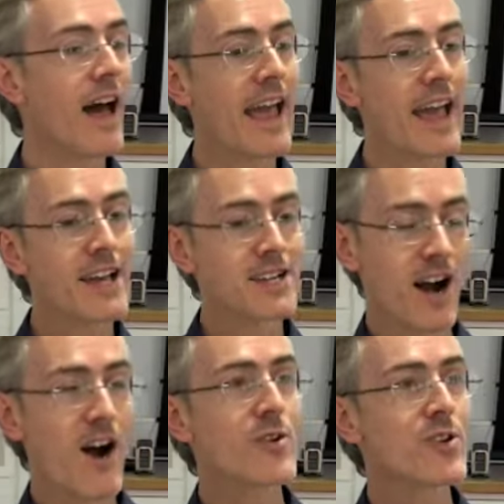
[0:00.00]
and
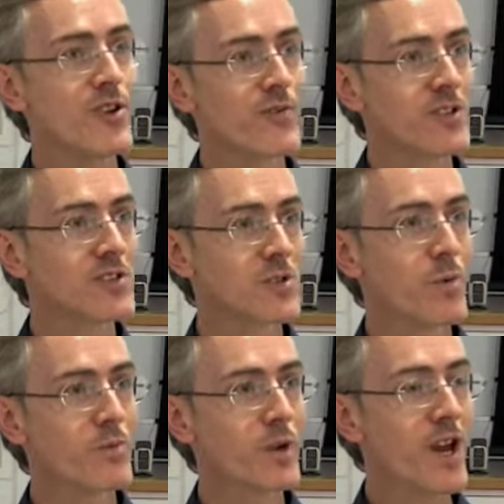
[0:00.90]
our universe, the
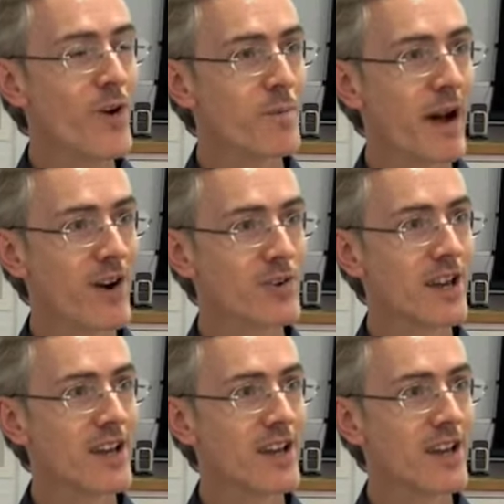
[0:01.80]
one we know about,